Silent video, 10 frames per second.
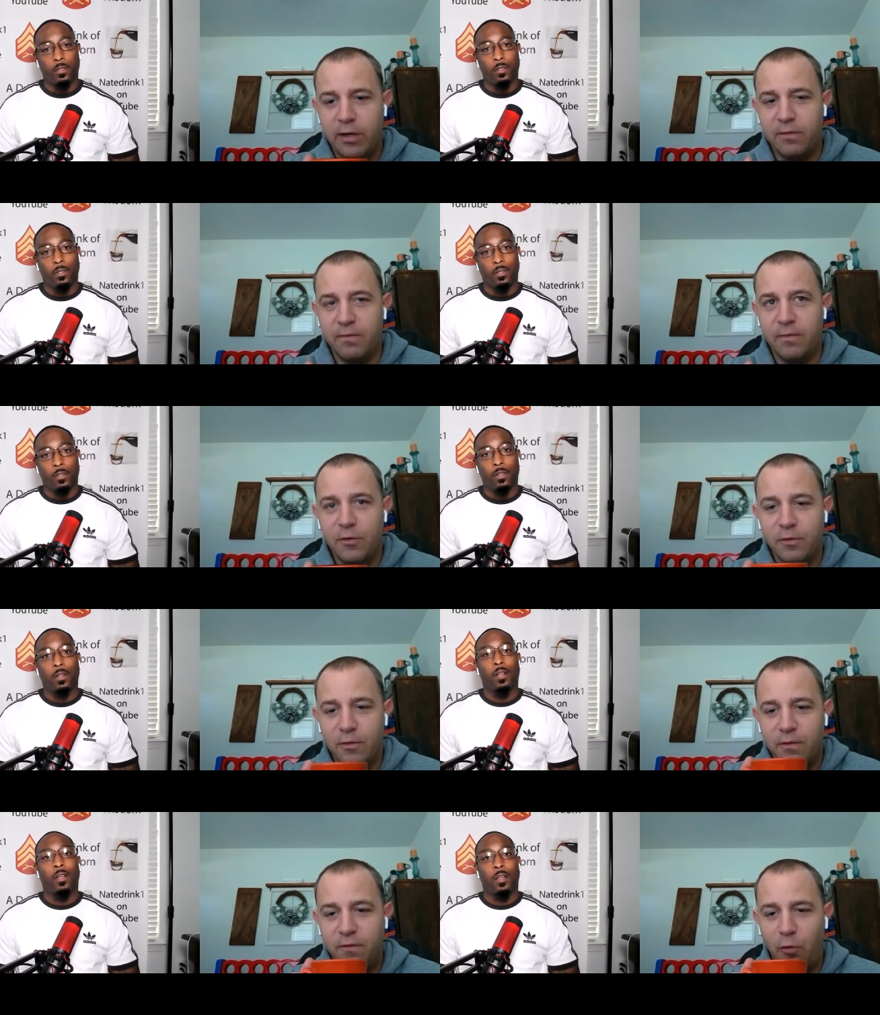Speaker 1: Got a
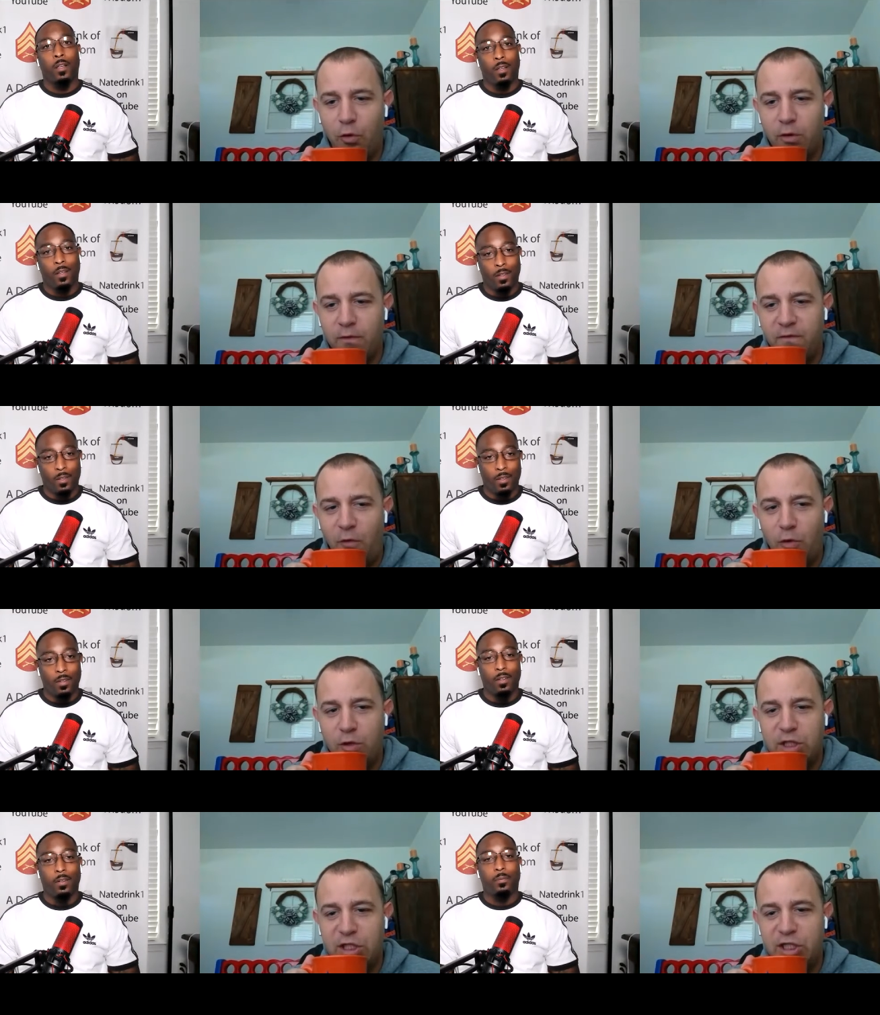four
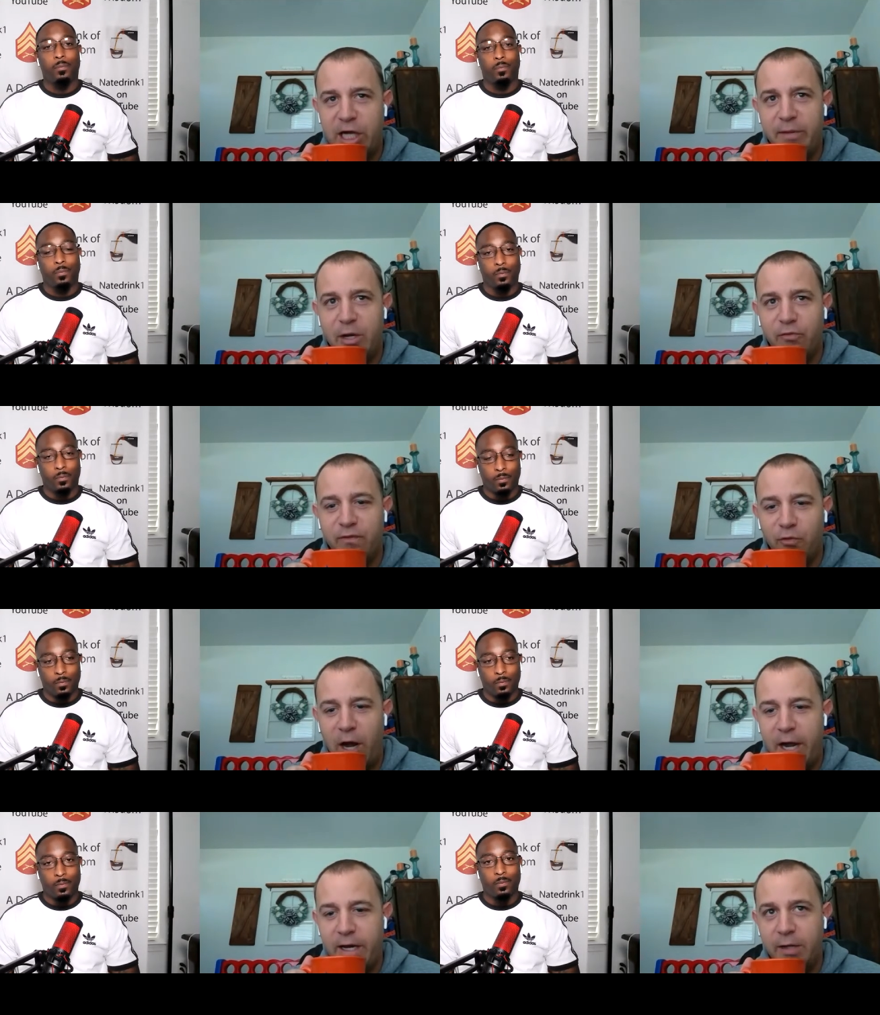four segment
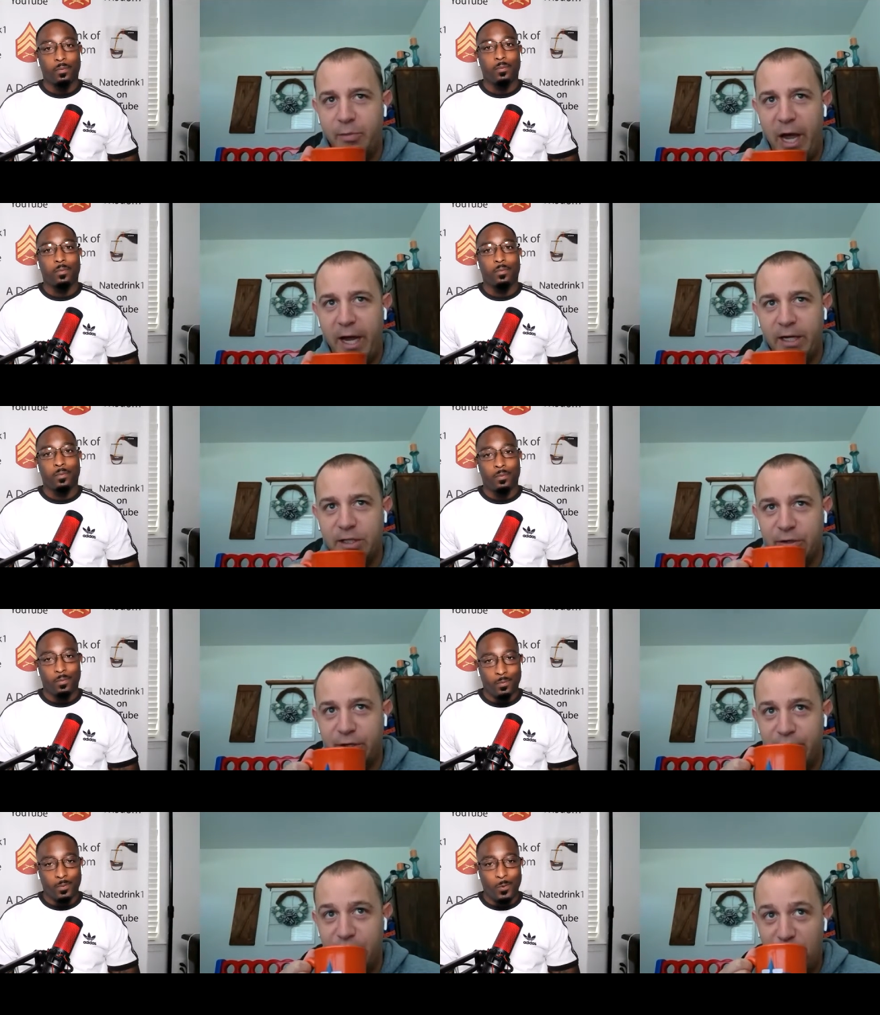variety package here
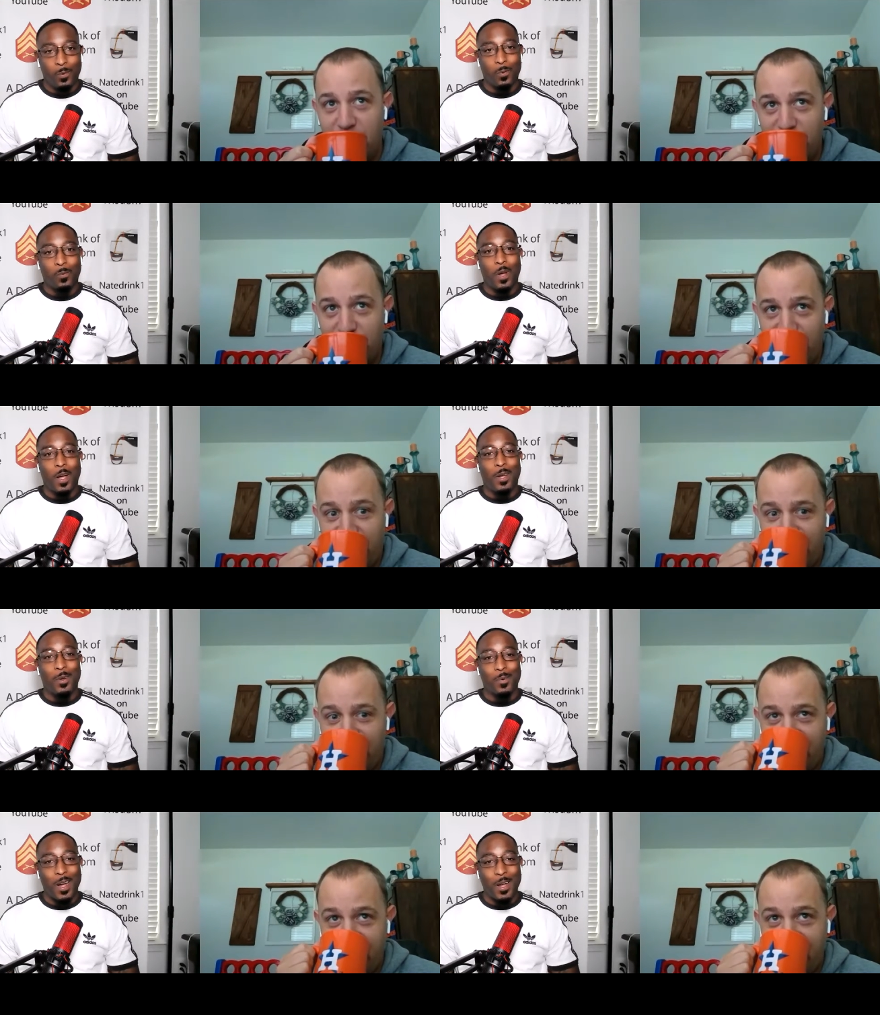today.
Speaker 2: Right,
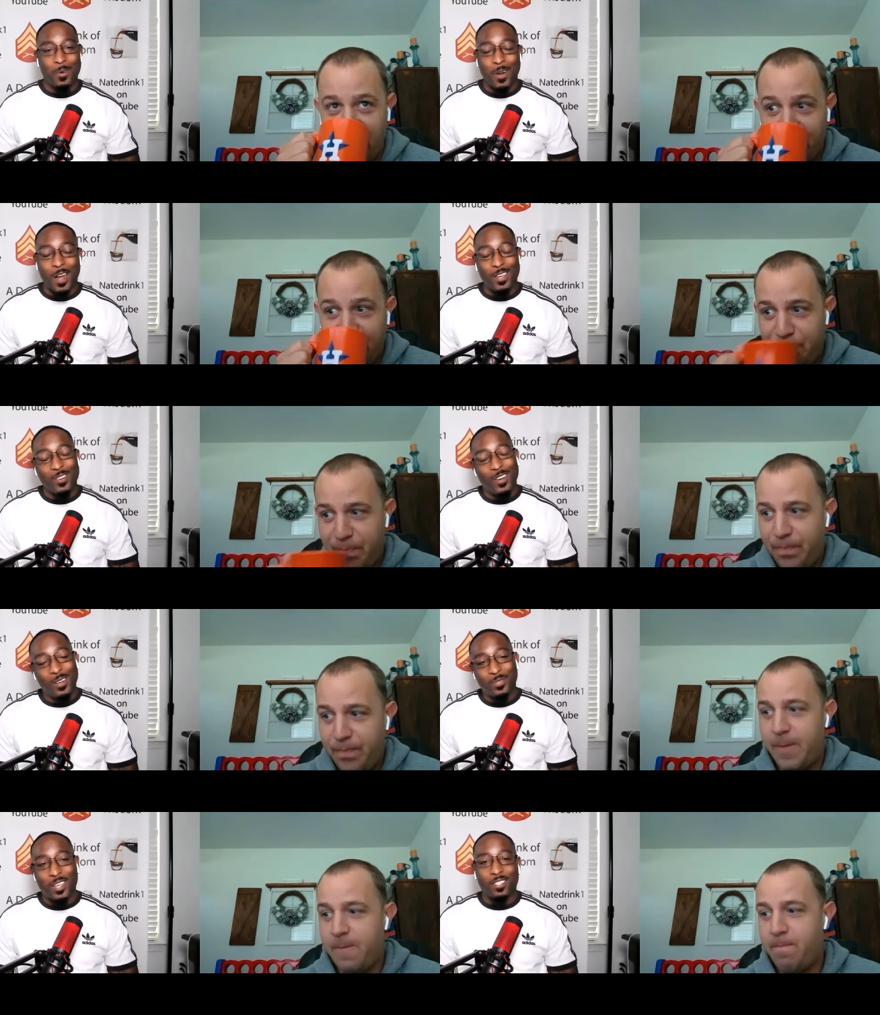right, right. You know what I'm
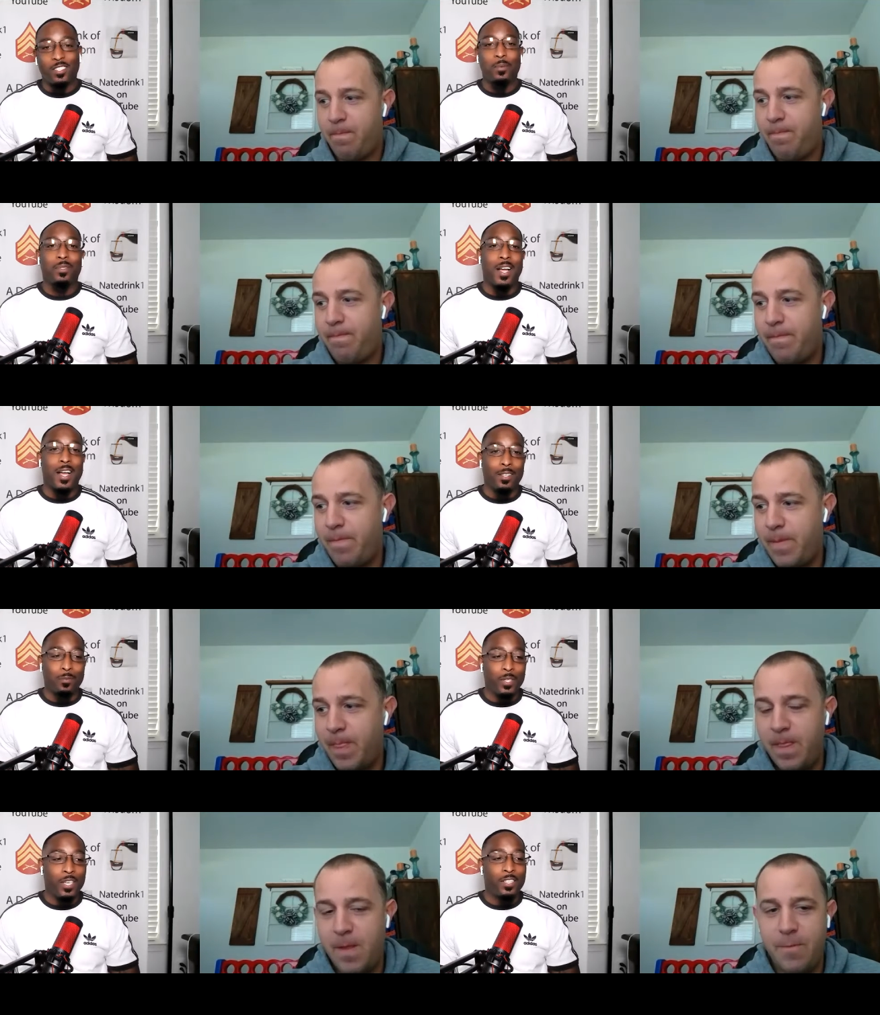saying? Sometimes we
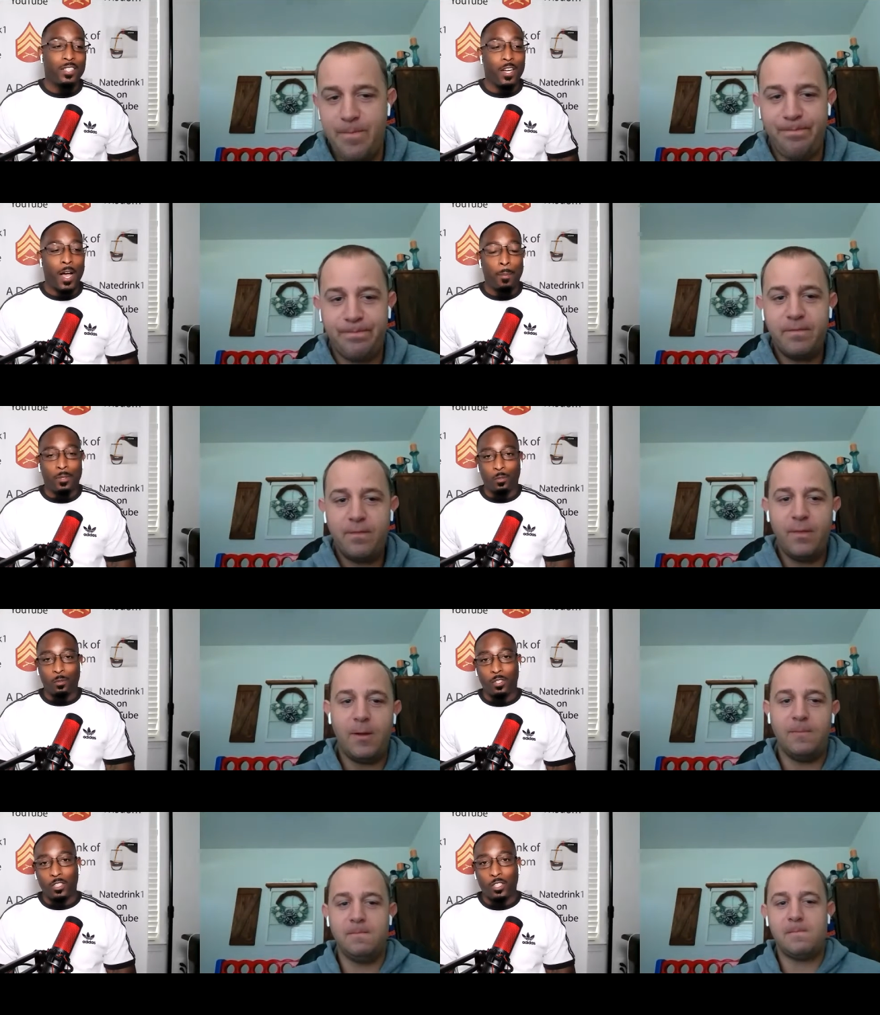get the
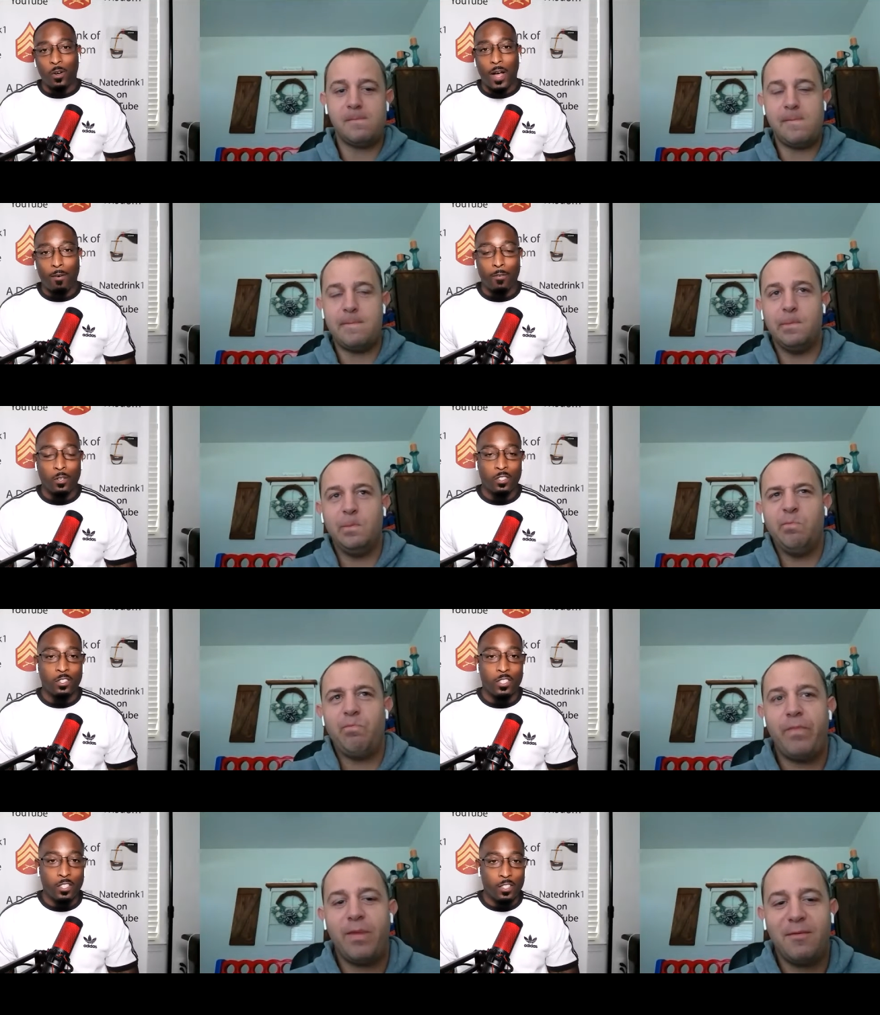opportunity to show our
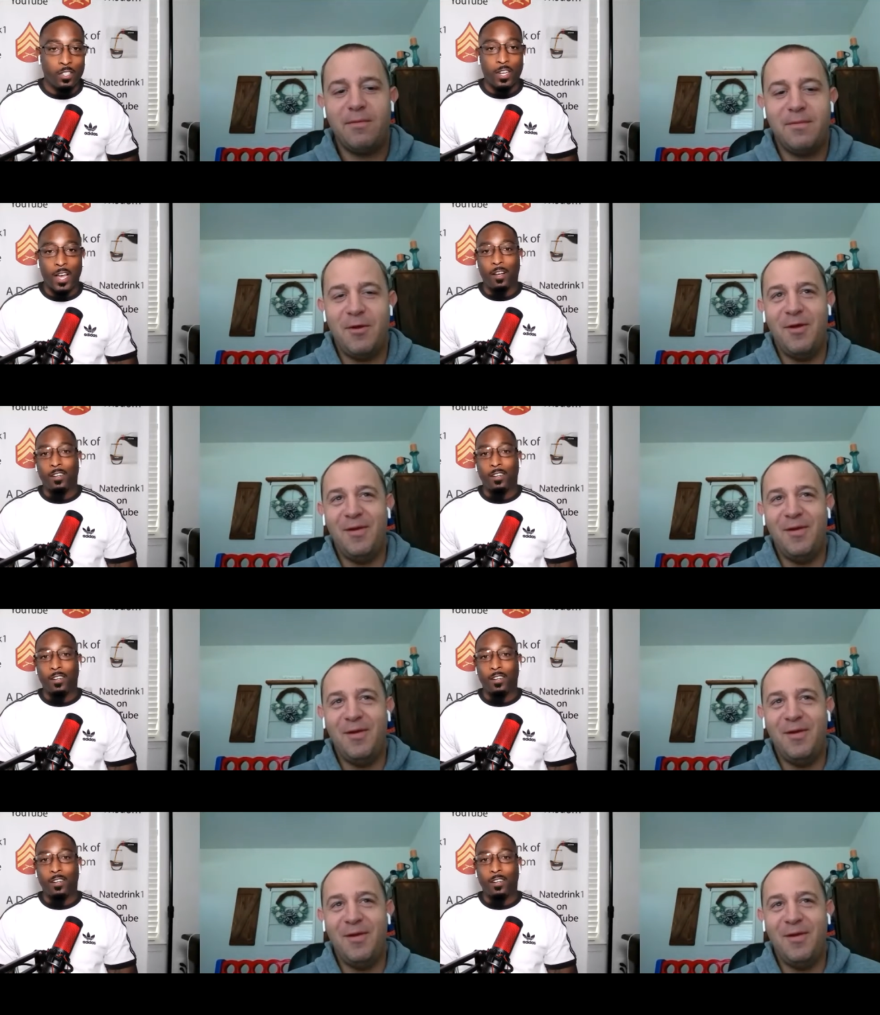versatility, our